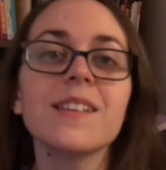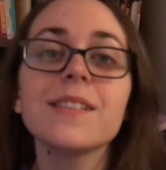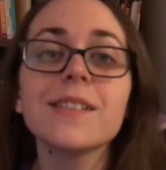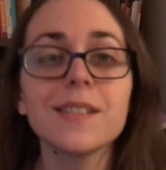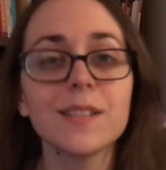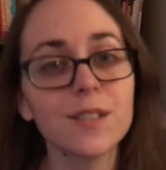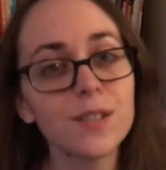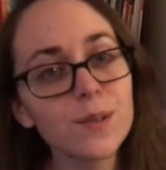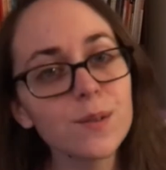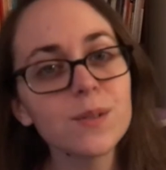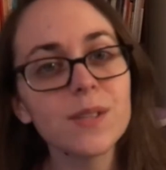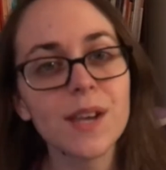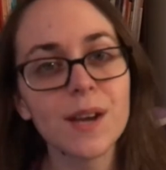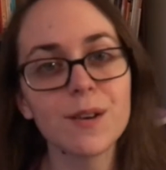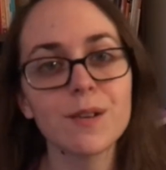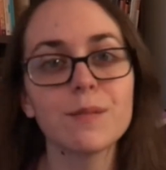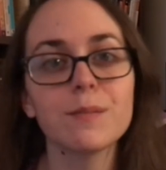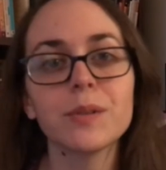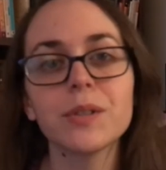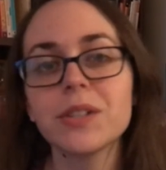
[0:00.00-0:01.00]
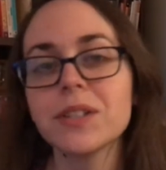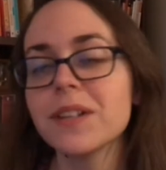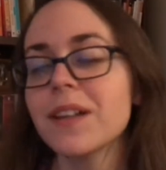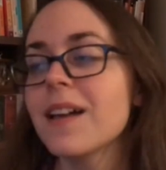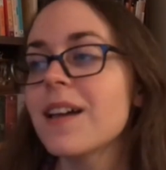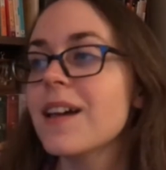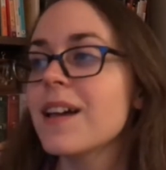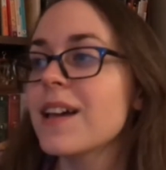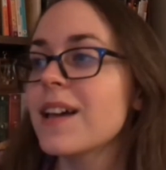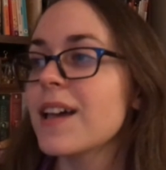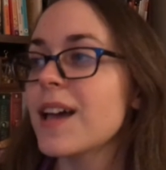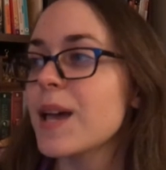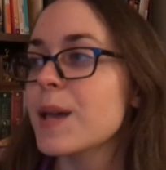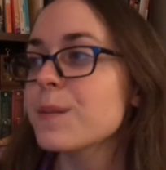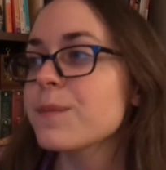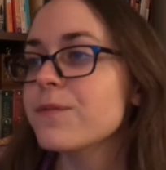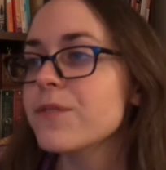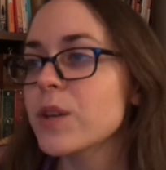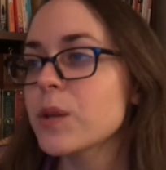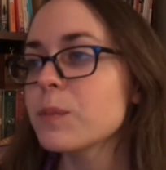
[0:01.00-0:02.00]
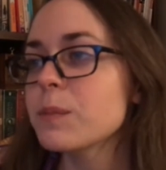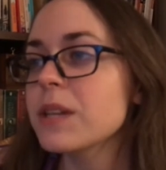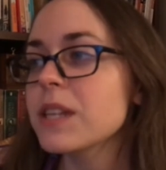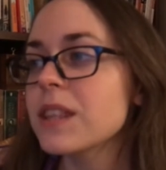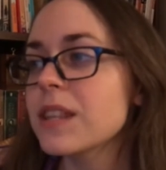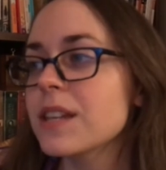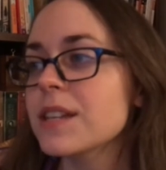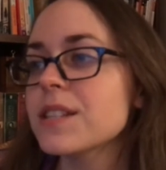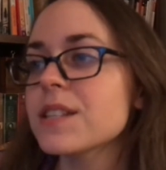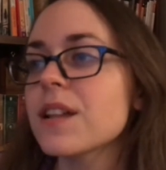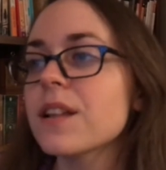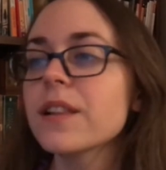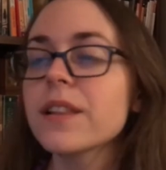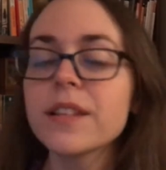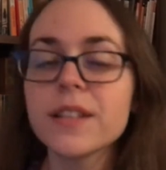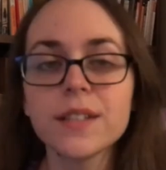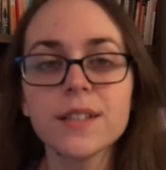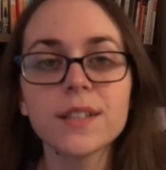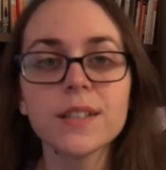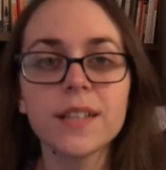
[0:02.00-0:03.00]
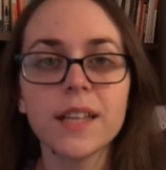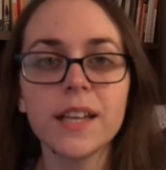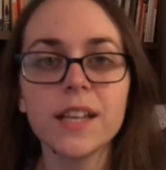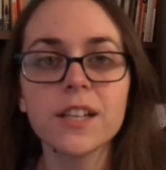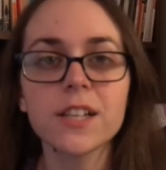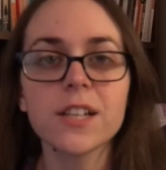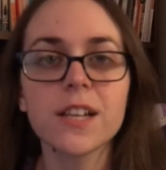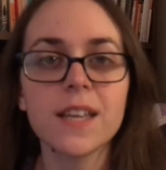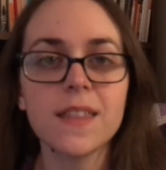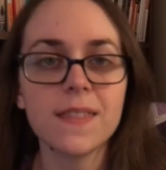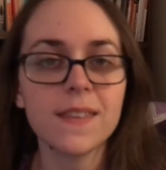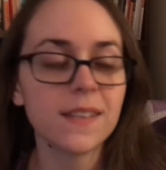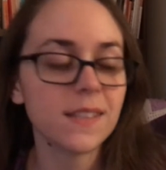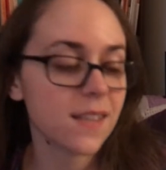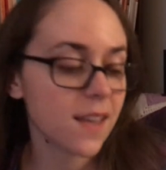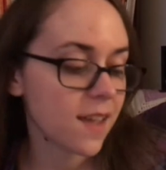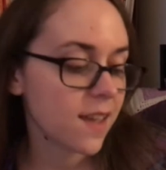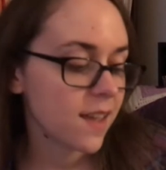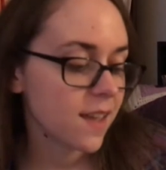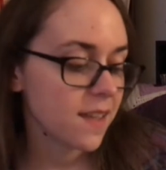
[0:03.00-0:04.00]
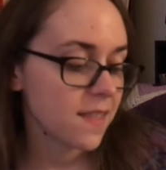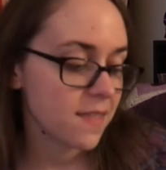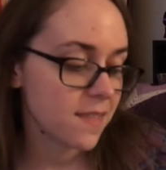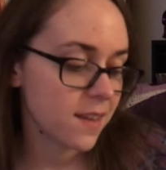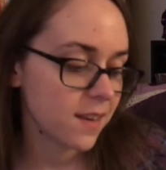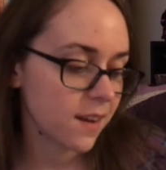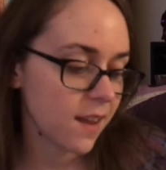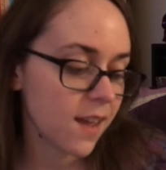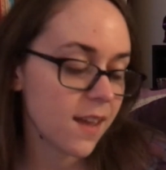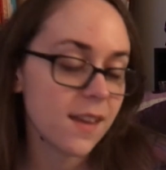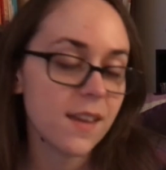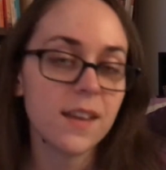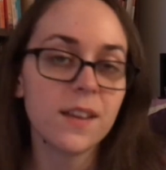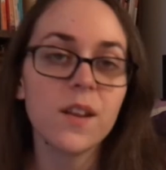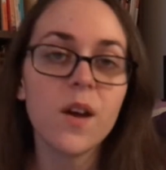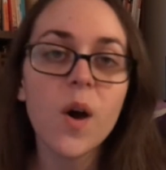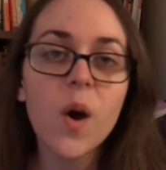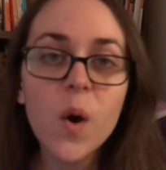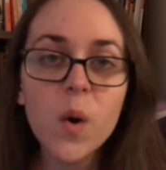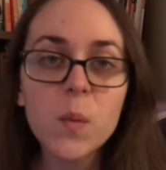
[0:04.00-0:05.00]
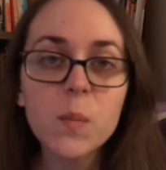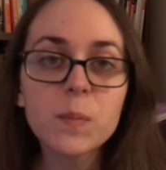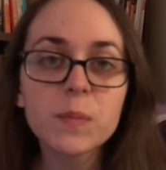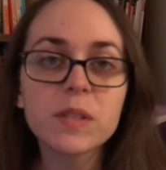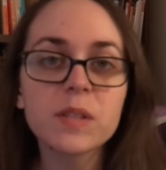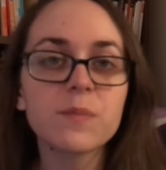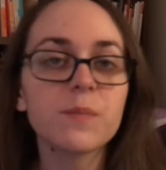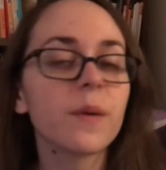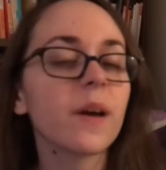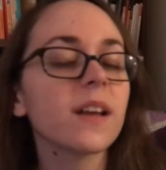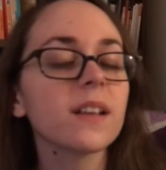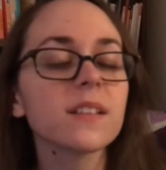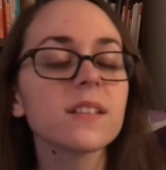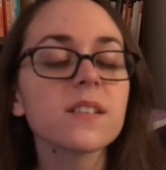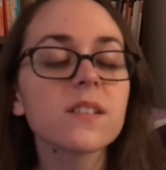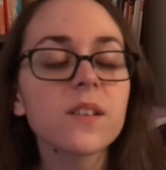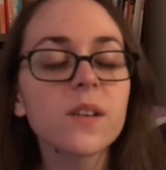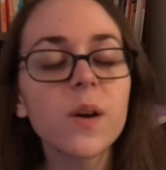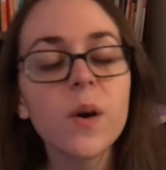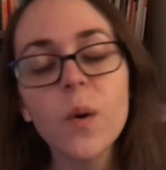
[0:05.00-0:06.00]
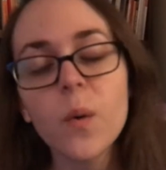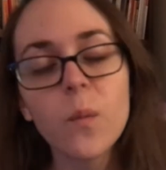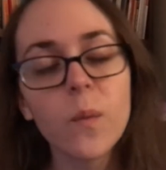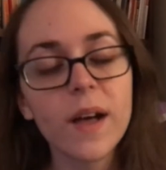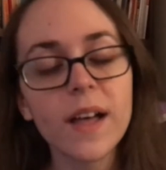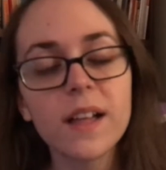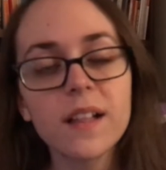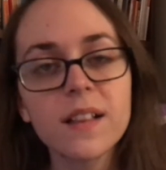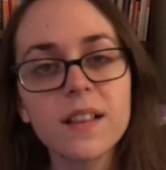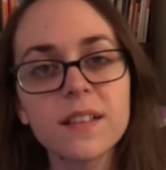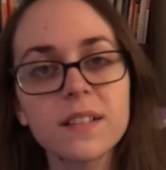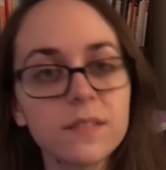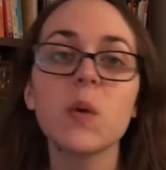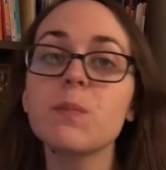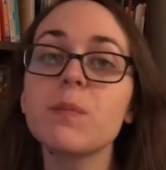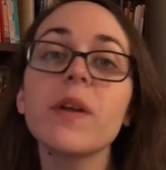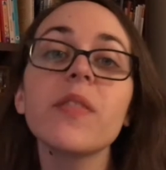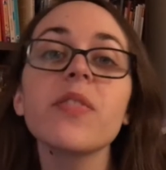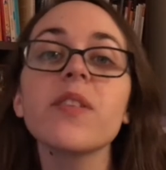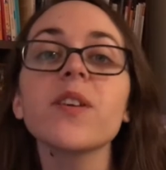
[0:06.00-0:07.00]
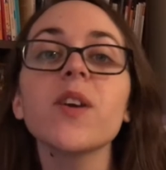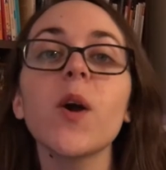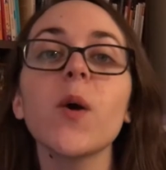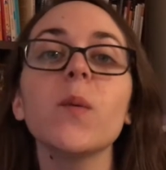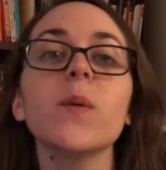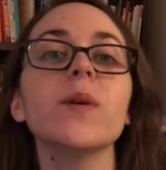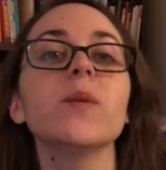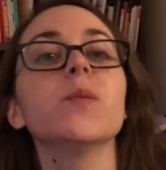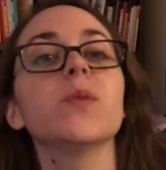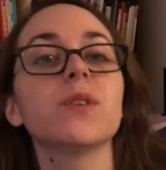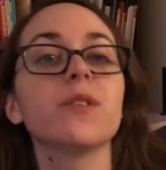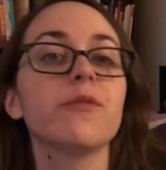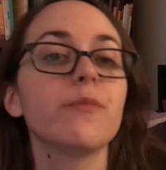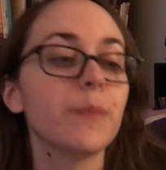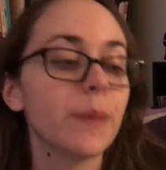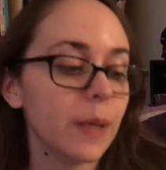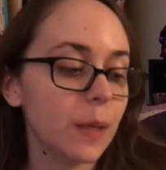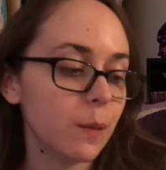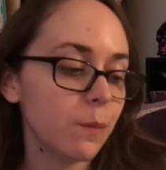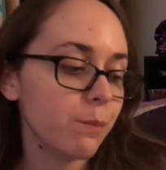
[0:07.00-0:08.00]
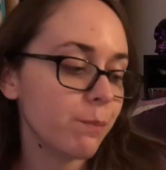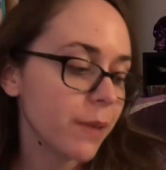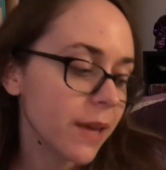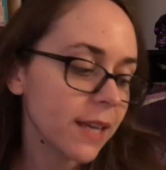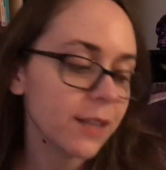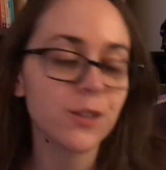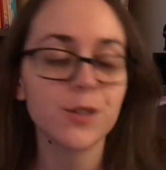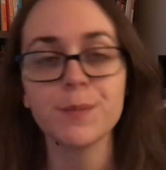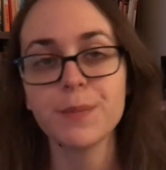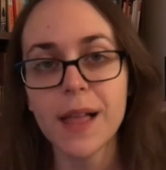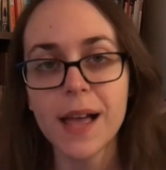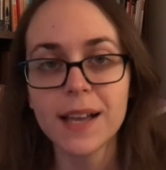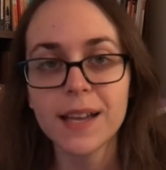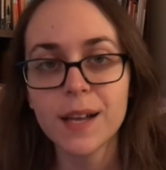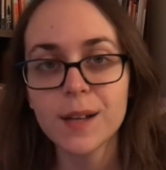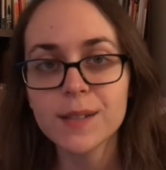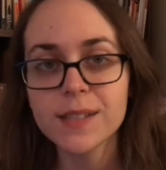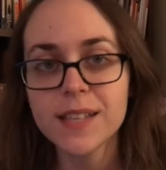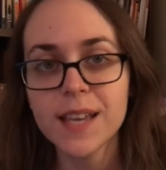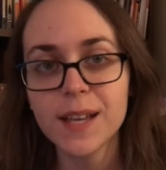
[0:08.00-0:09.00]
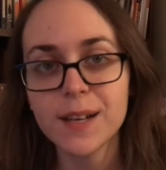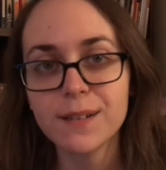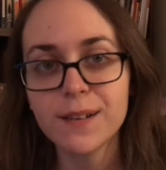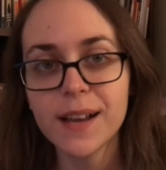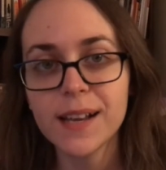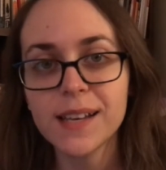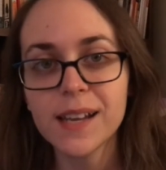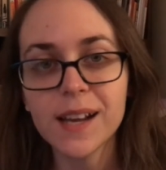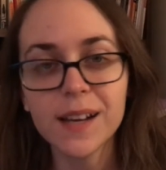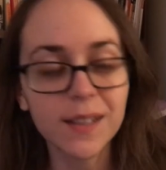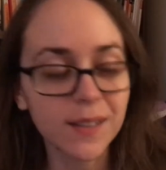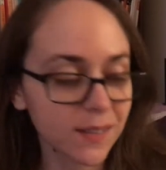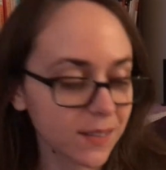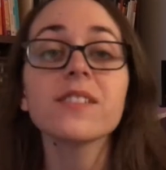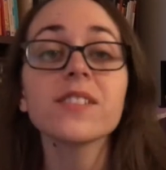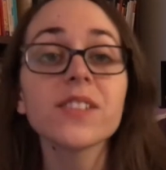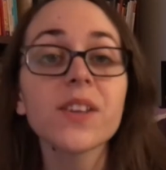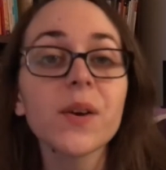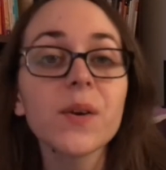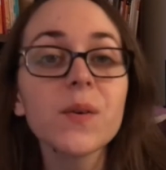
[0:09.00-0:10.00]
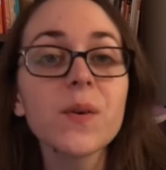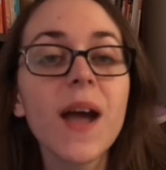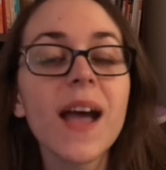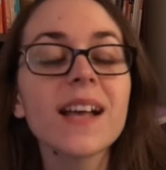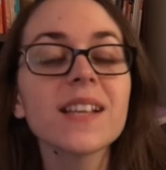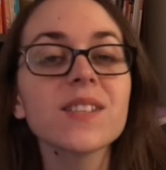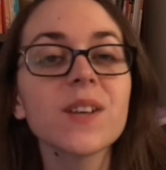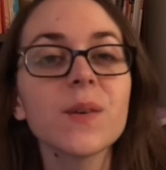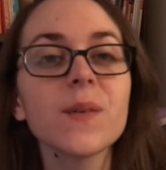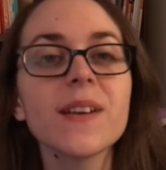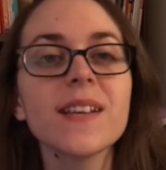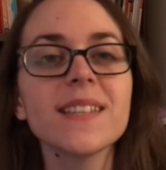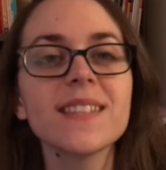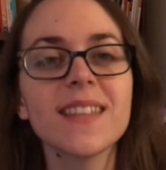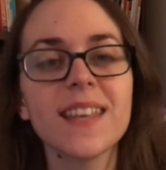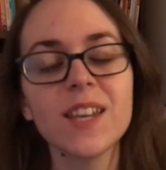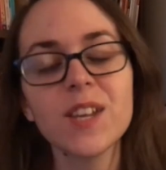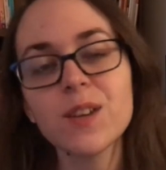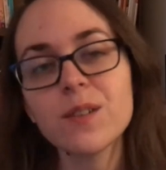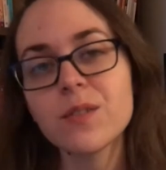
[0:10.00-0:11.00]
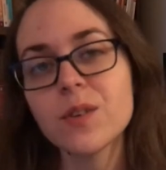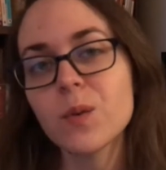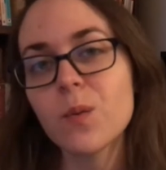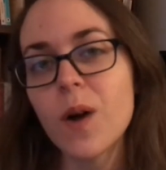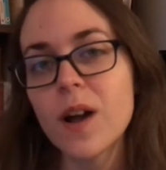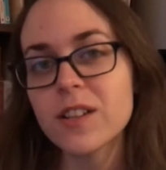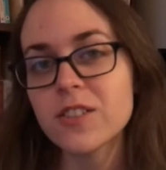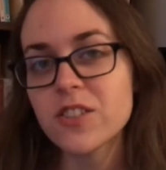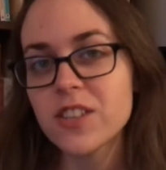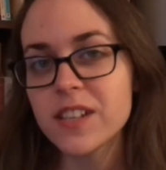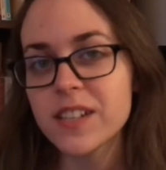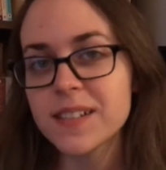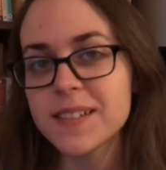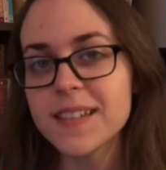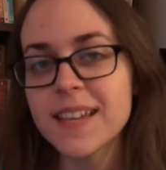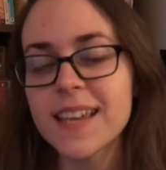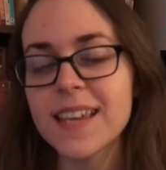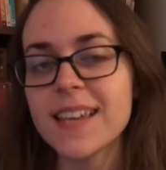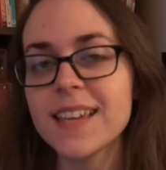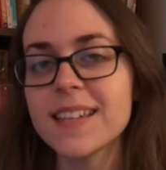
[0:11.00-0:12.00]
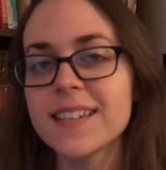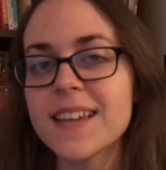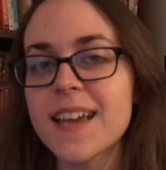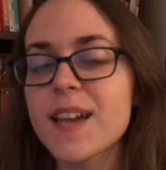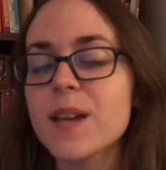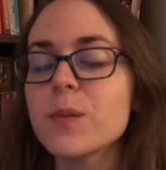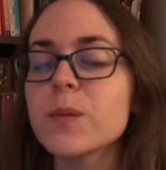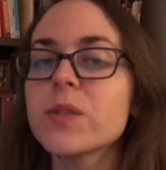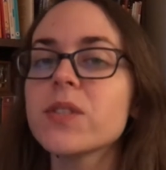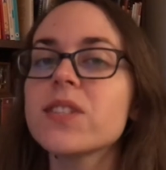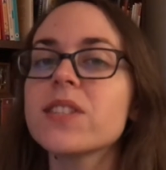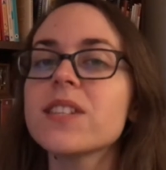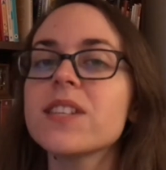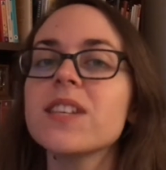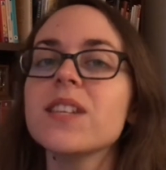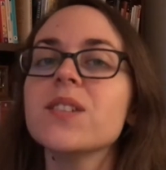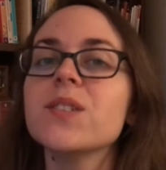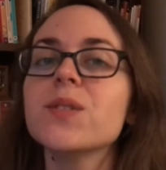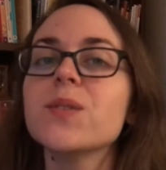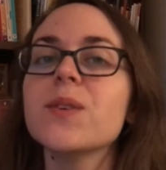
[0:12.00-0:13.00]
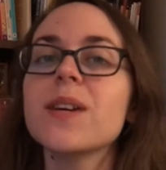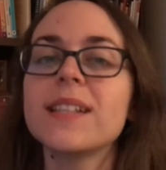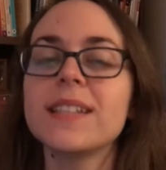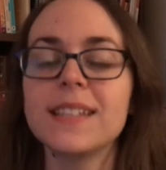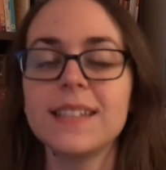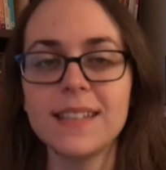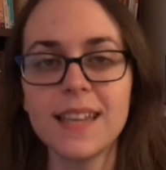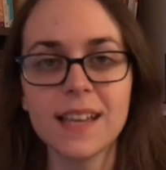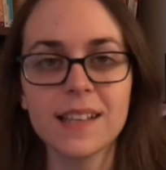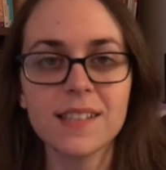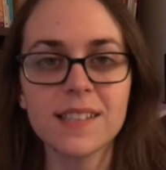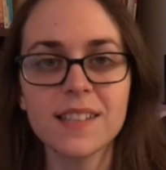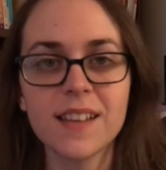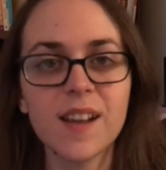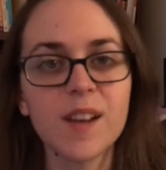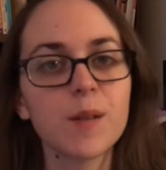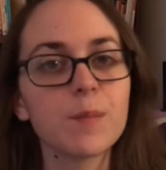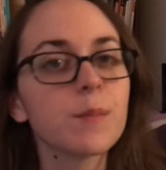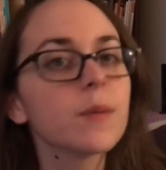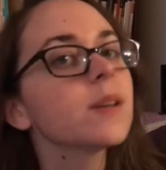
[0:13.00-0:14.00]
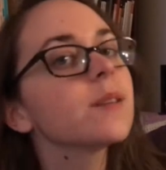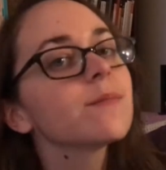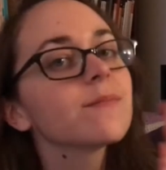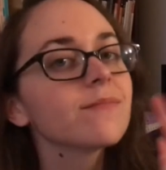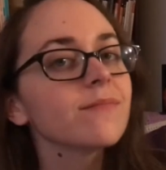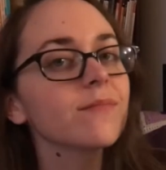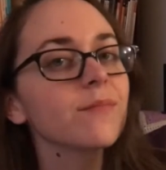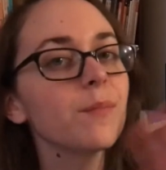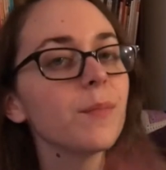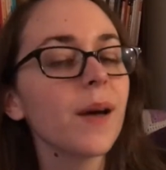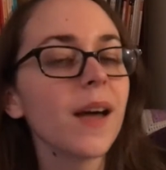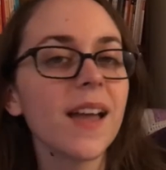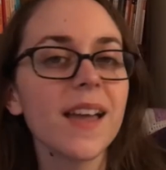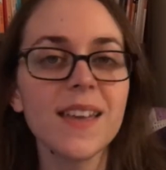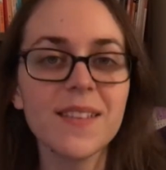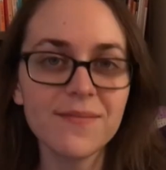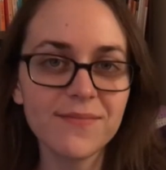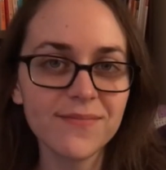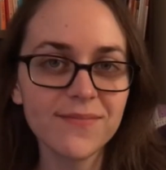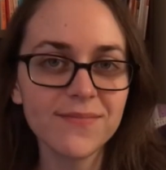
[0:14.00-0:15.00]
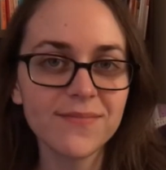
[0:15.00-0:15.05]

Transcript: isn't too terrible. I'm filming this a little later in the day than I had hoped, but oh well. A month ago, it would have been pitch black outside right now. So as always, thank you for watching and I will see you next time. Bye.